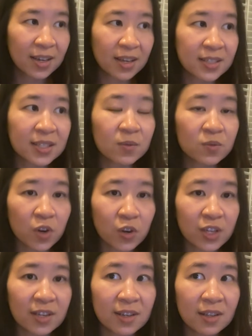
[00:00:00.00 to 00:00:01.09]
It seems
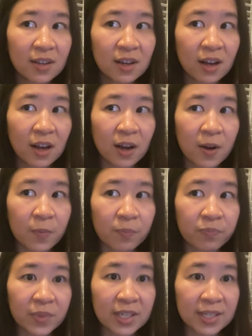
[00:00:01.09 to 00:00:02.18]
very um,